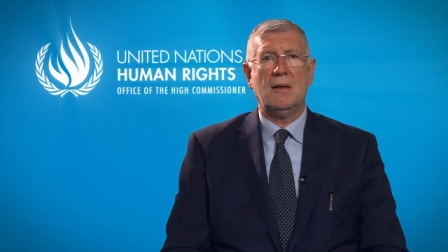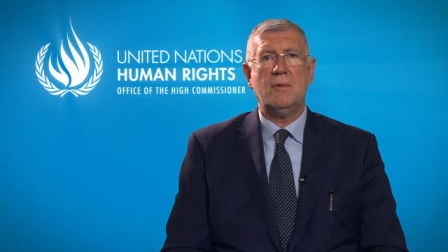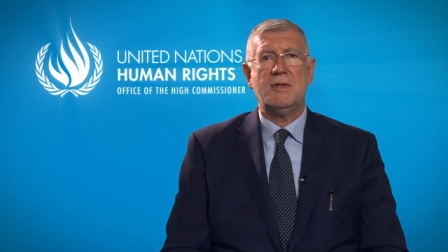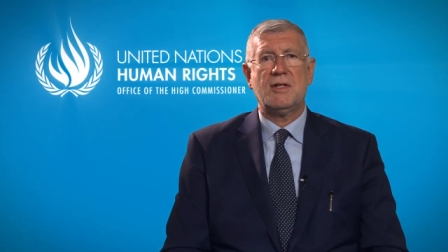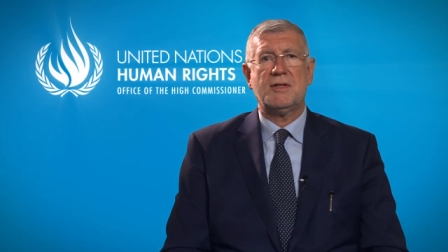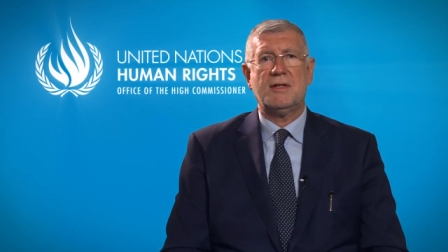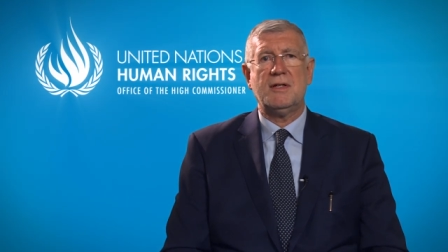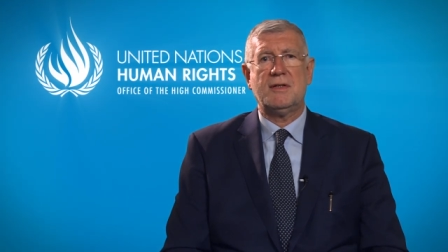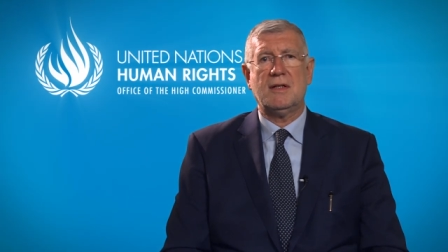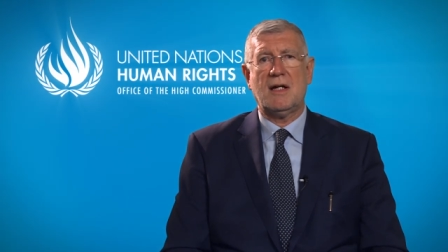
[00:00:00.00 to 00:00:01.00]
which
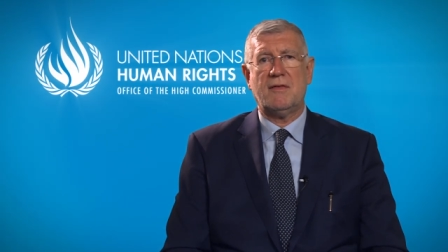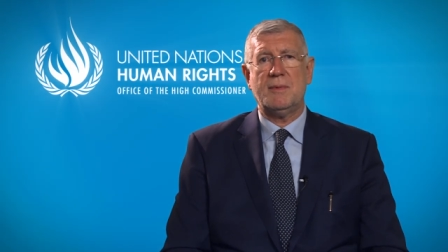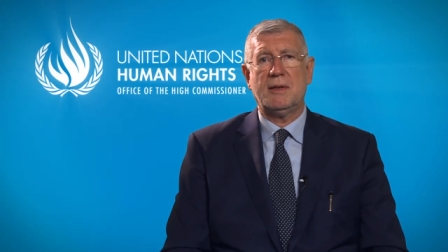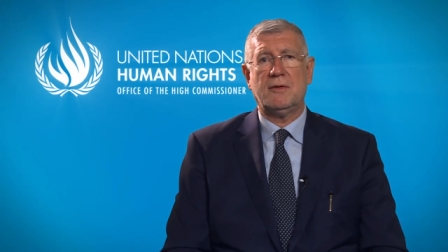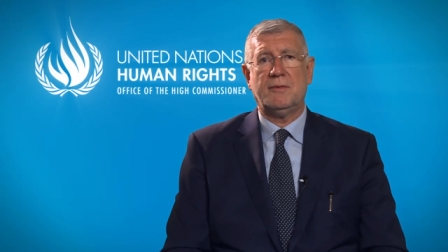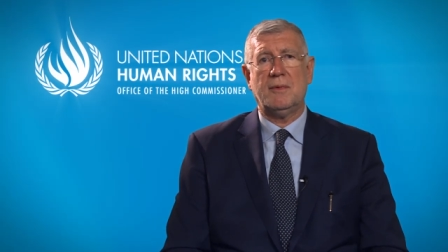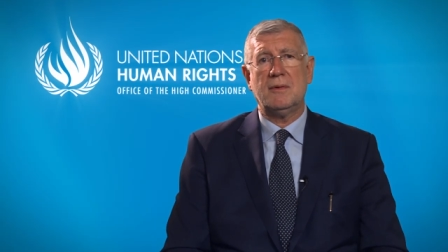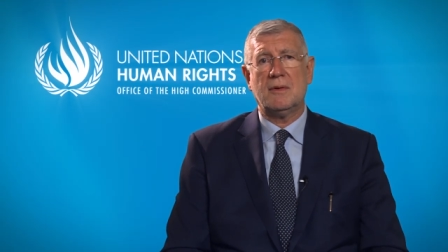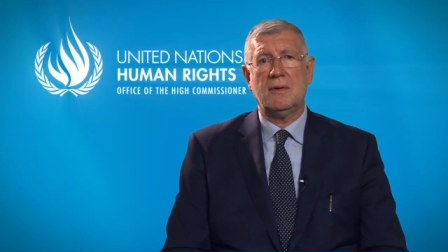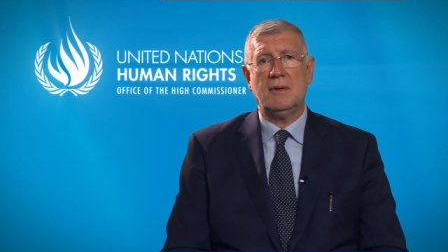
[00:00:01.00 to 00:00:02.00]
assists the government of
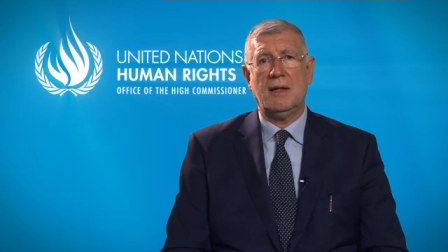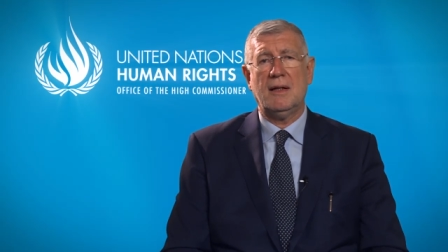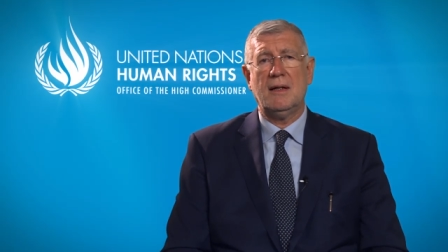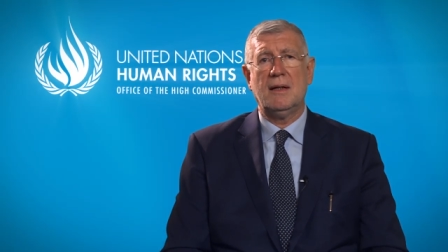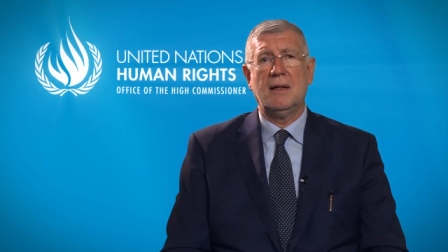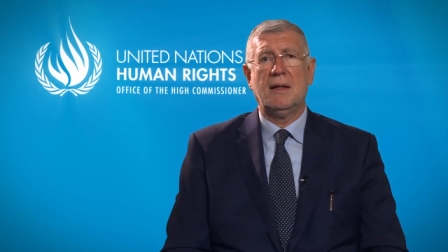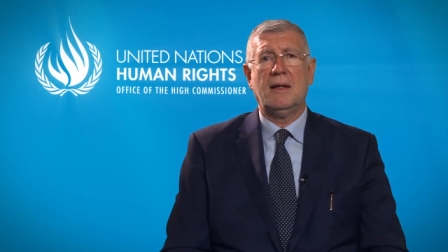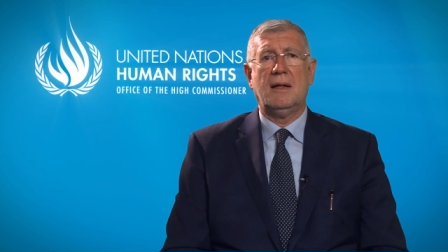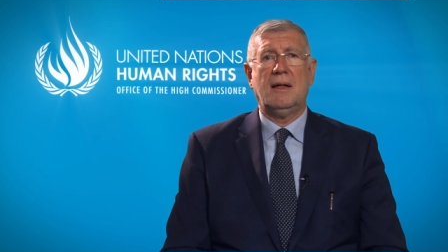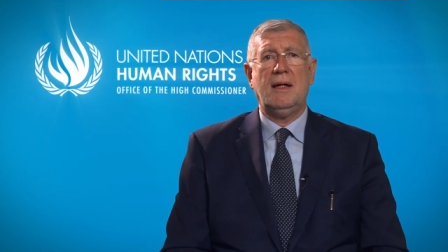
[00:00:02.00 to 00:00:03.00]
Mongolia
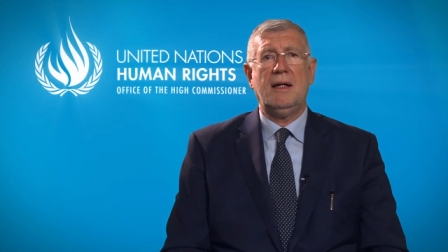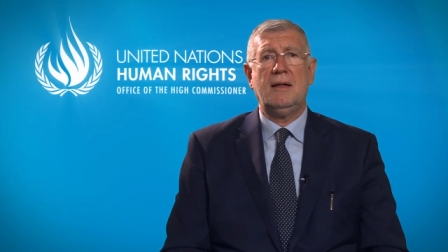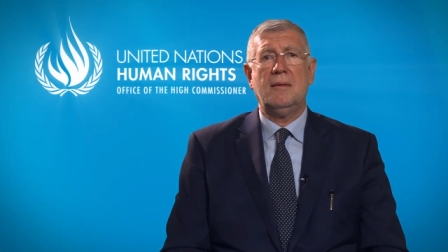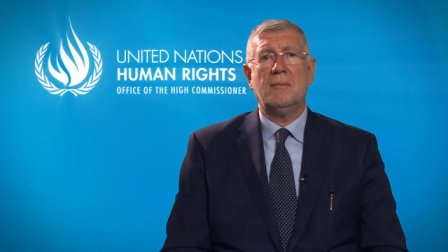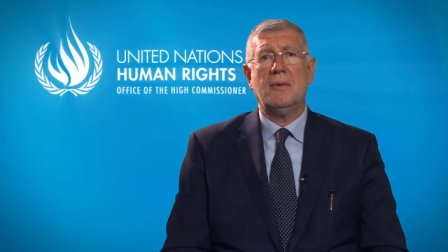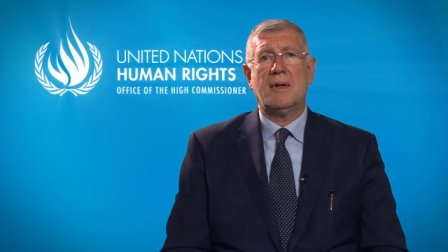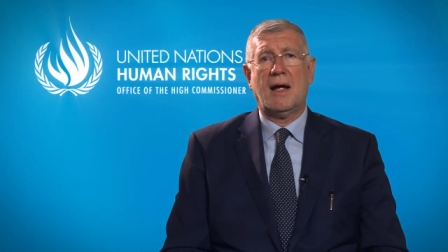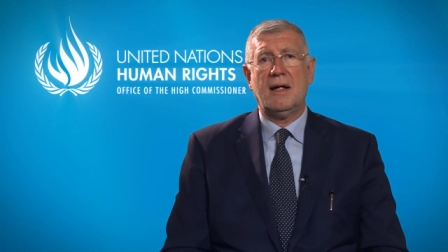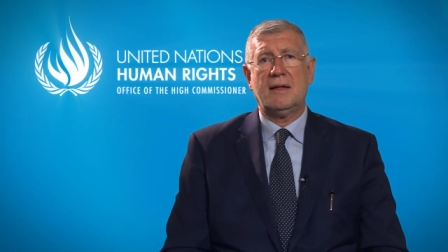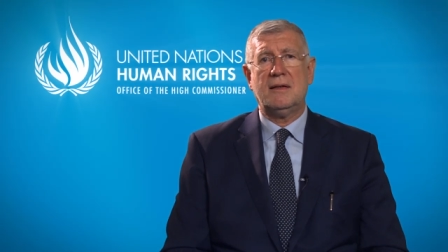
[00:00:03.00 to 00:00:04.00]
in more
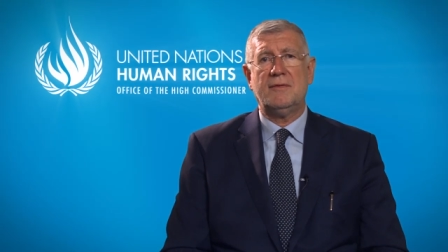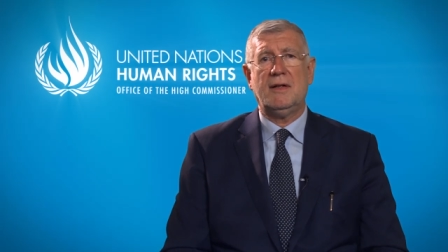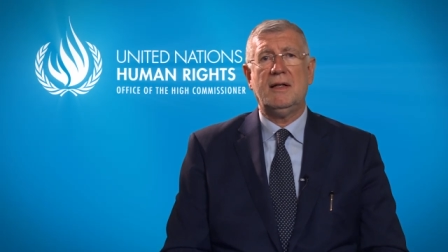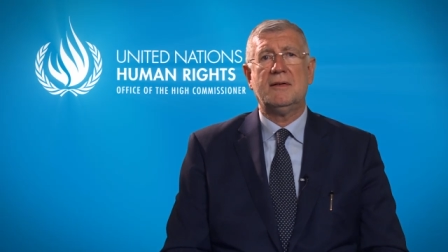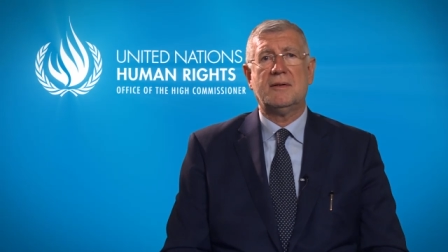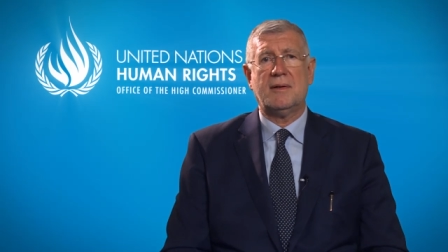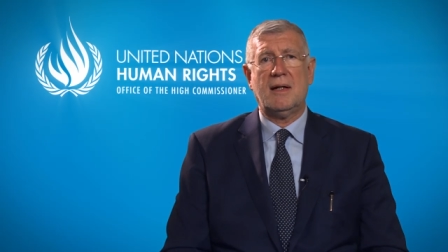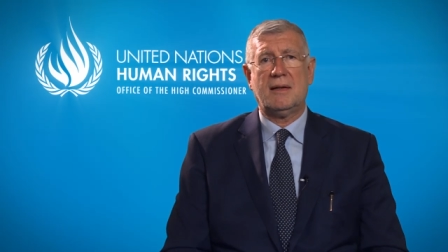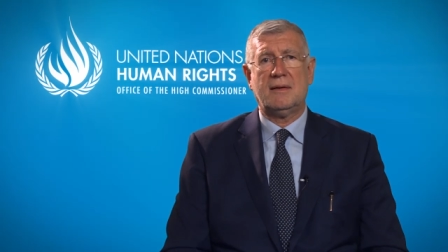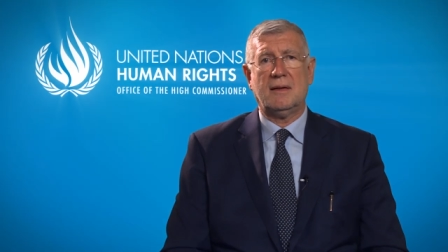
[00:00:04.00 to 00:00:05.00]
actively
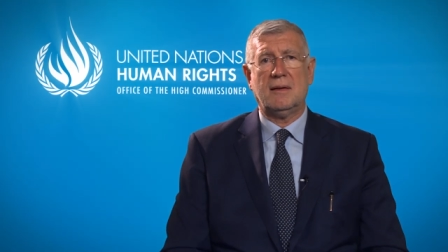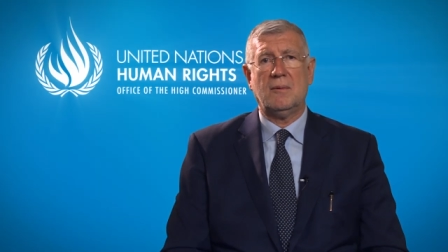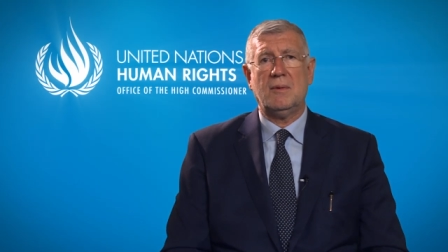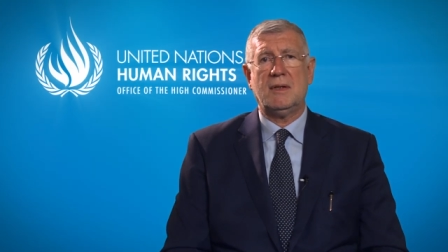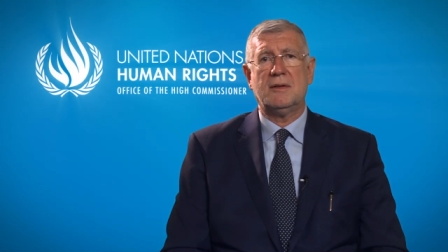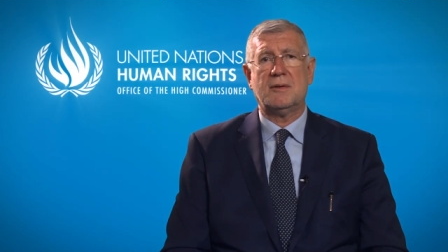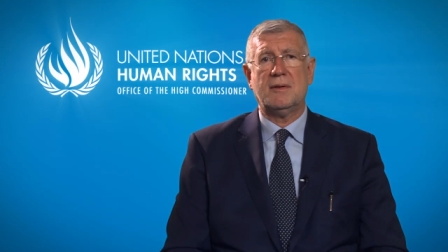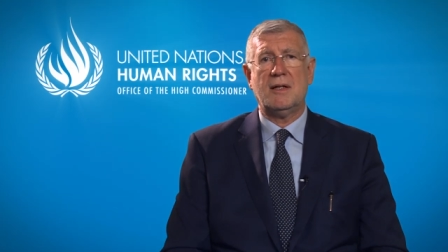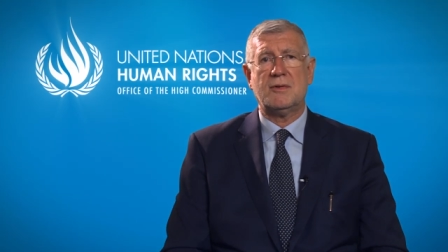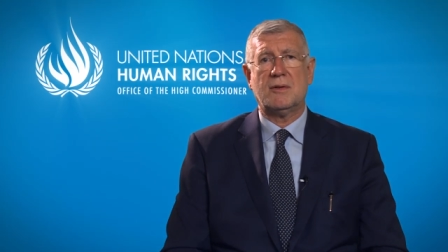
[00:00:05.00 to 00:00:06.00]
interacting with
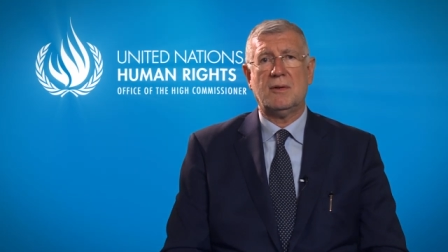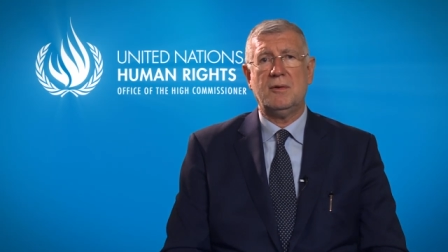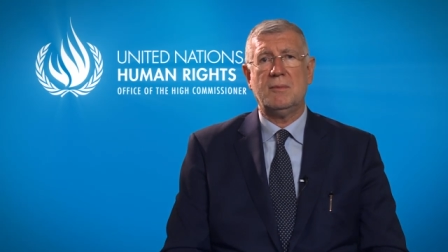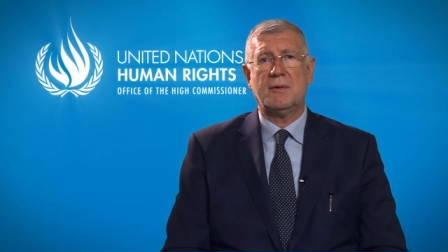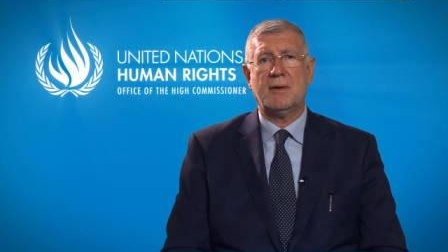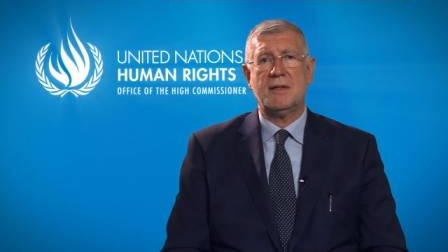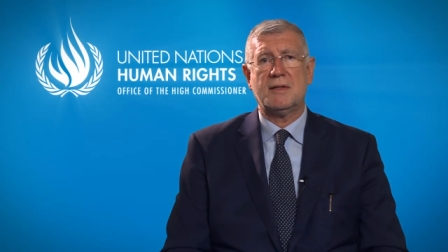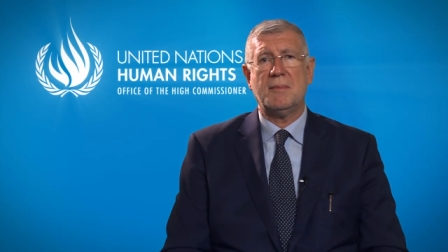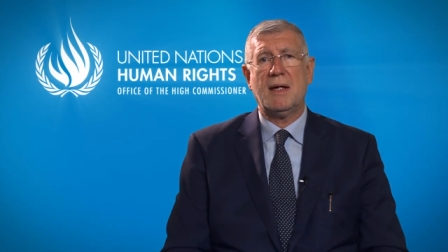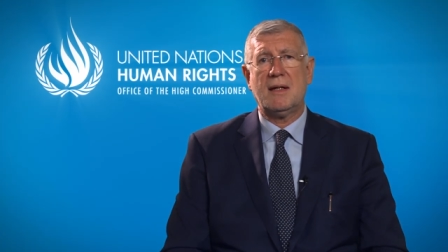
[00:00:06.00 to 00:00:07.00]
international human
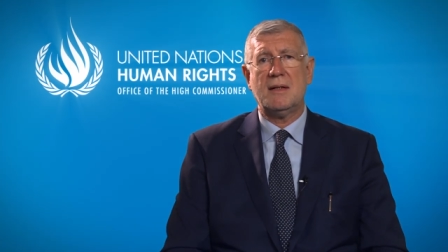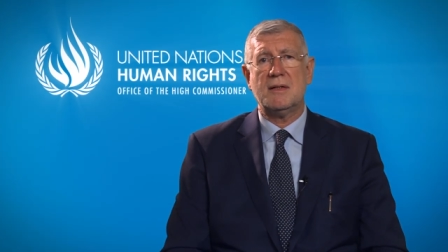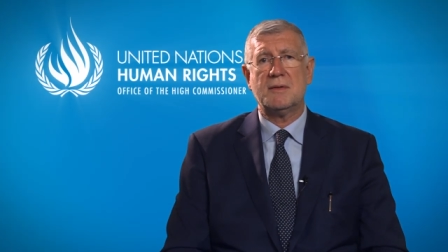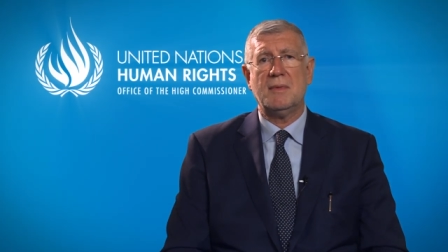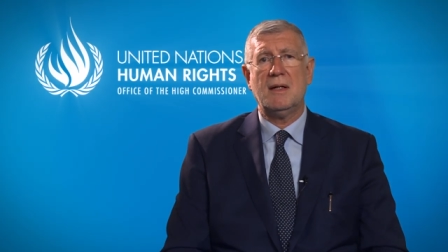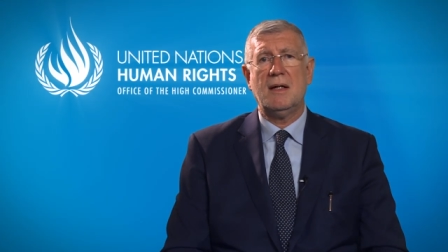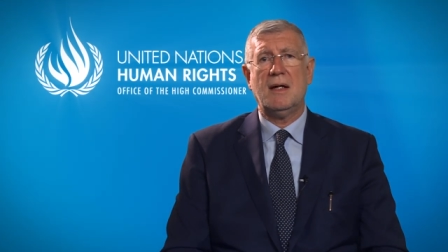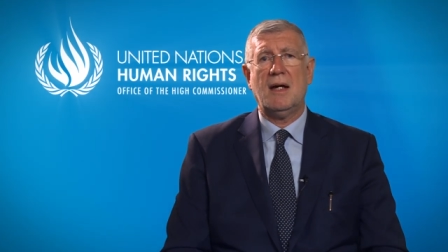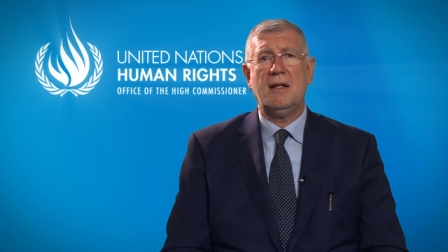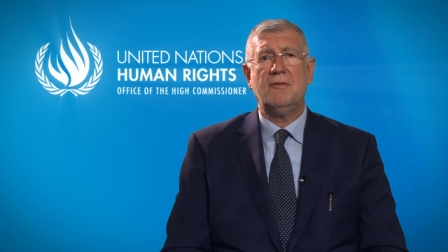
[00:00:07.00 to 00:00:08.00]
rights mechanism
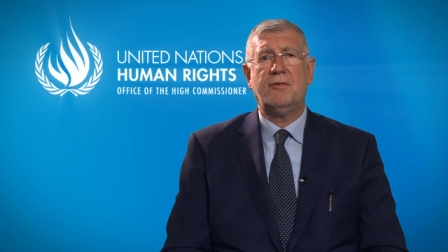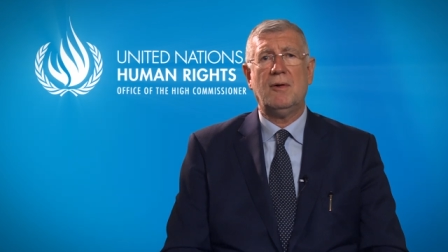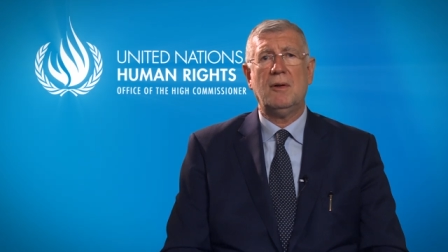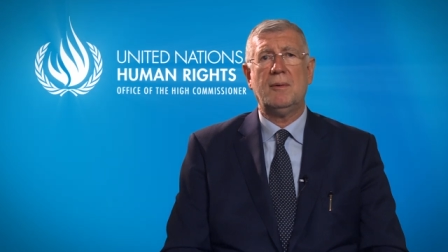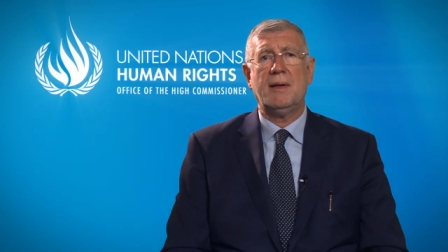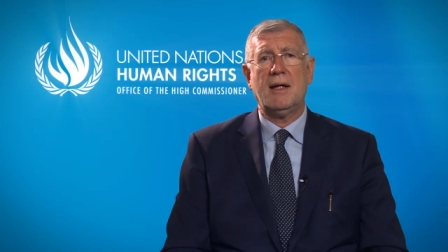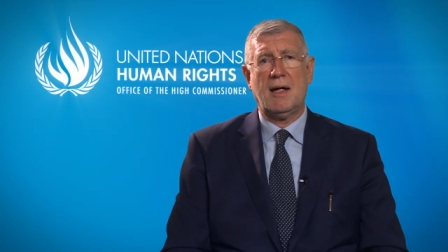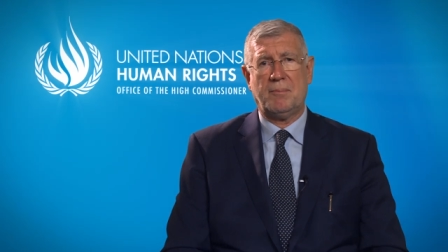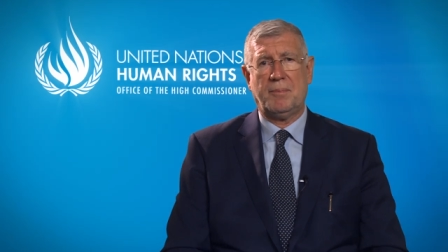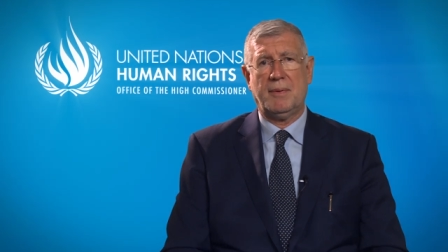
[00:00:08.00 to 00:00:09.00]
and in following
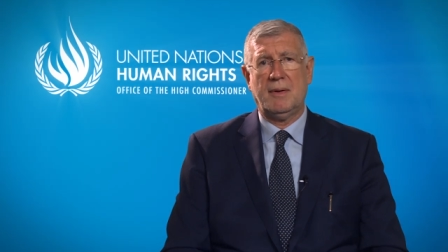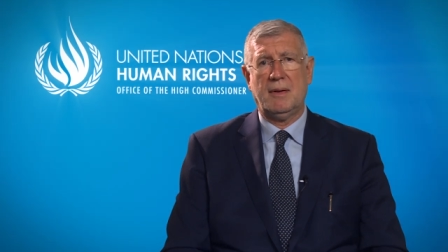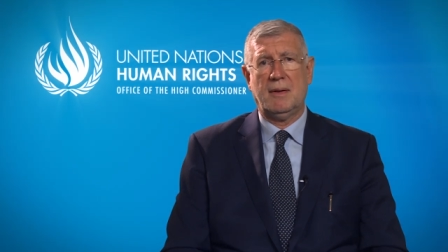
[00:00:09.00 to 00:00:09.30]
up